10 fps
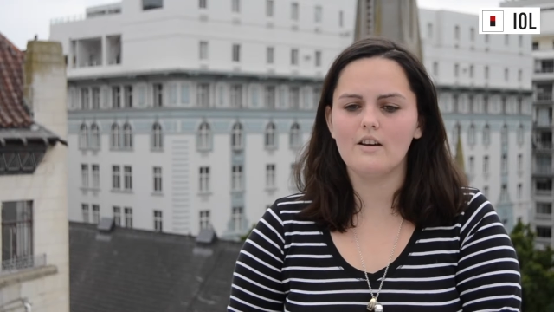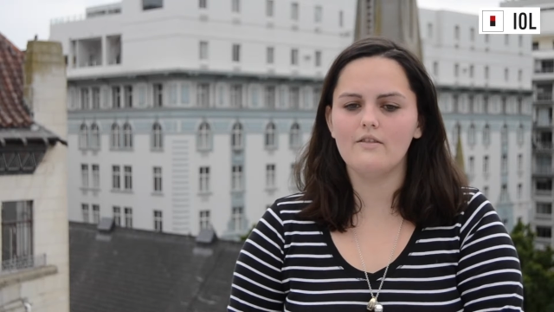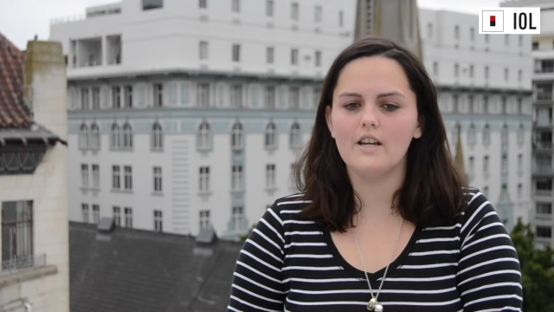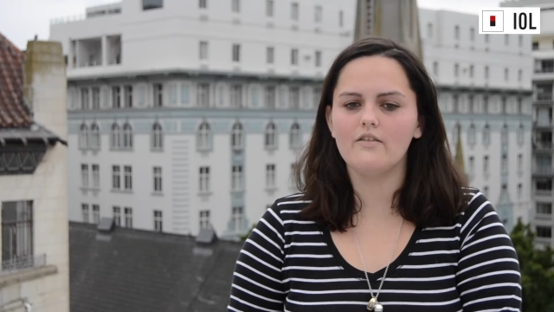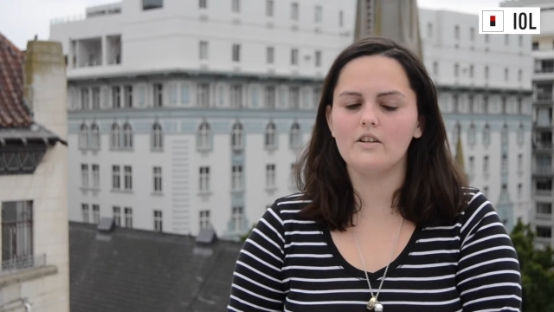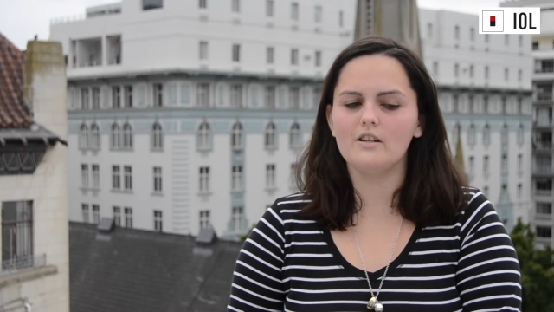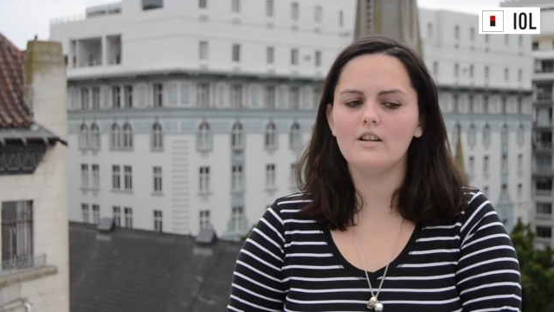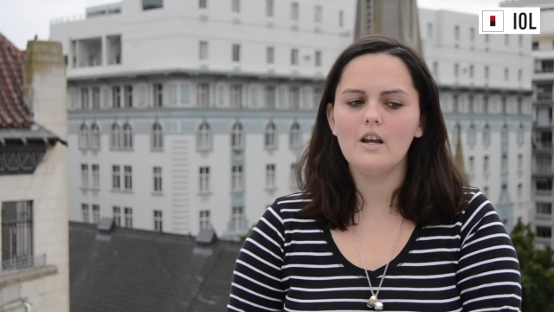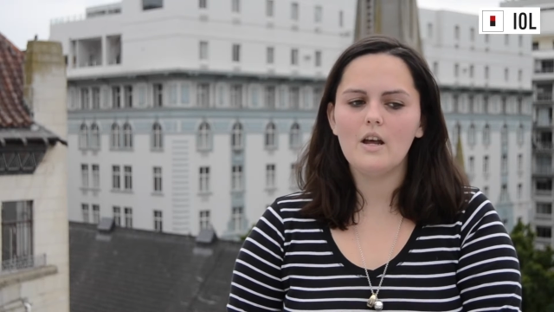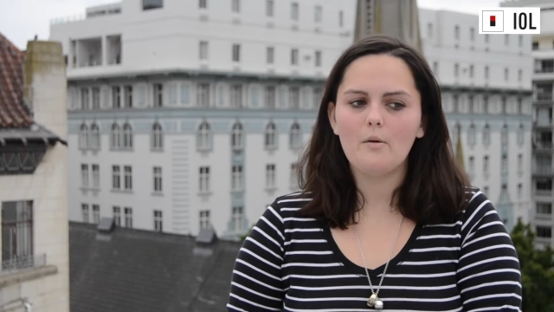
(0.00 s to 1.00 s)
I've never
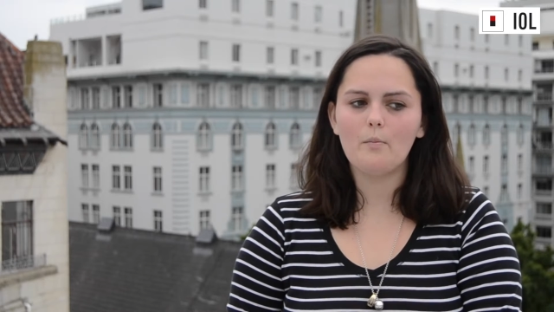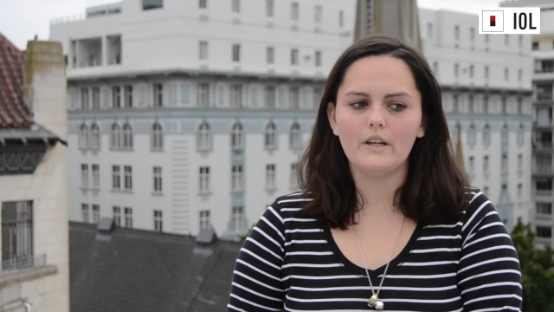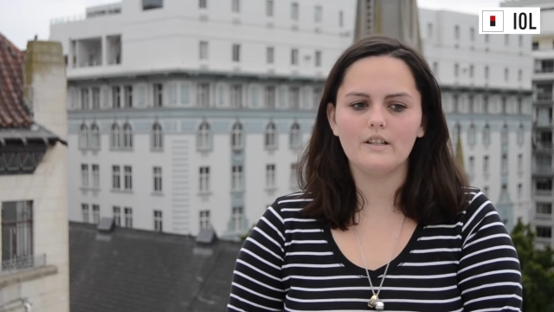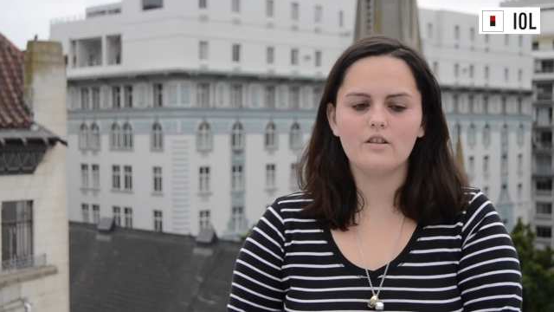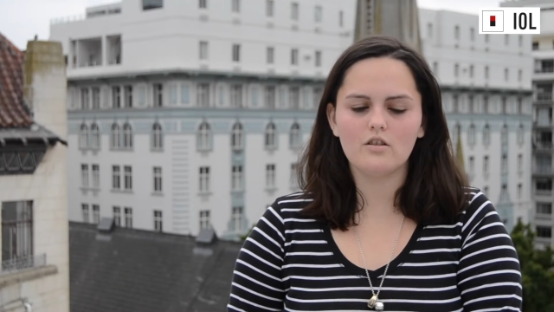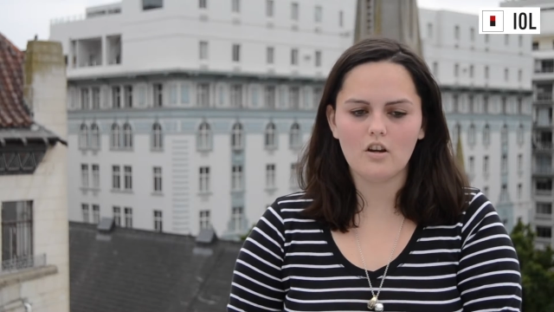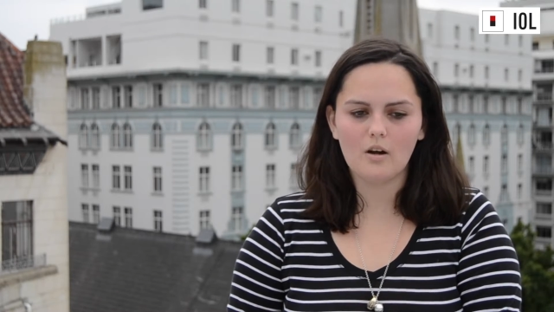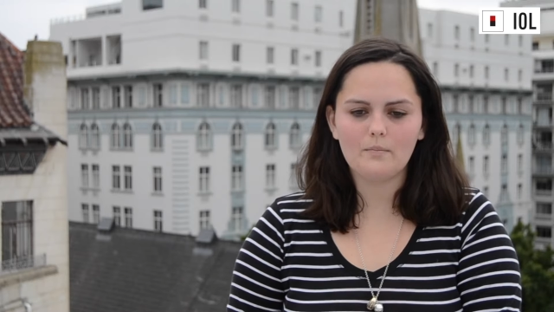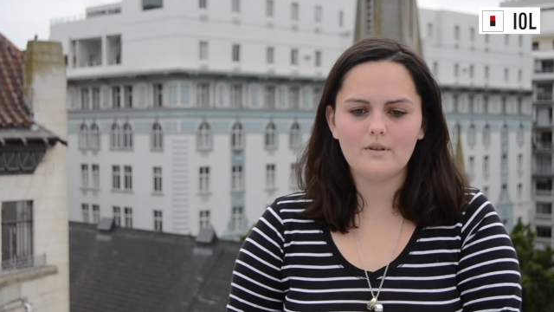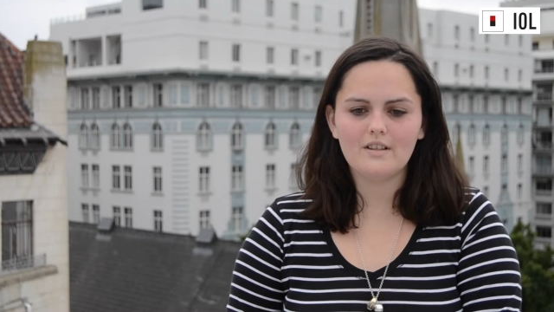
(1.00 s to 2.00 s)
been
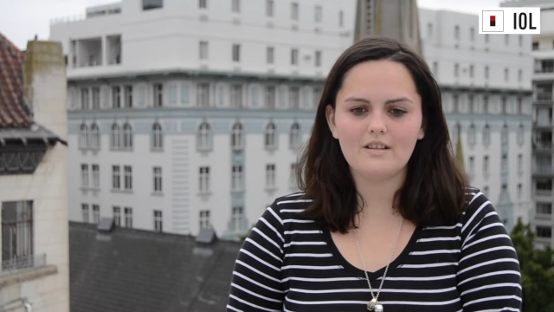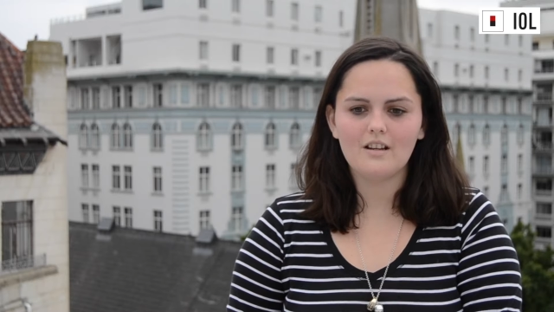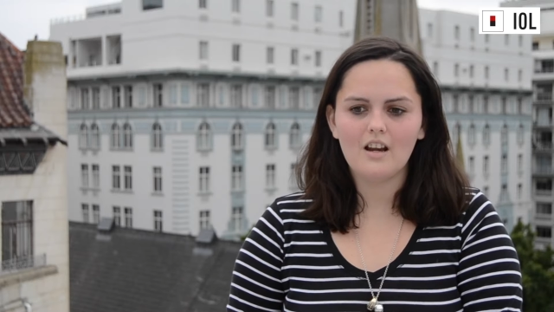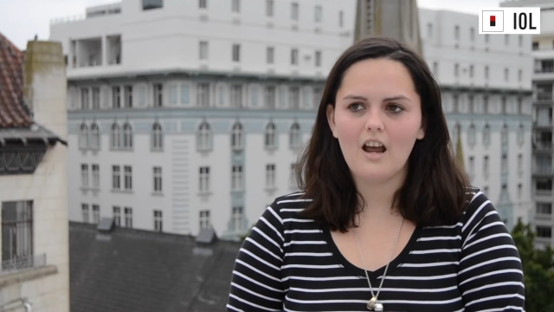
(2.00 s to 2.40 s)
stopped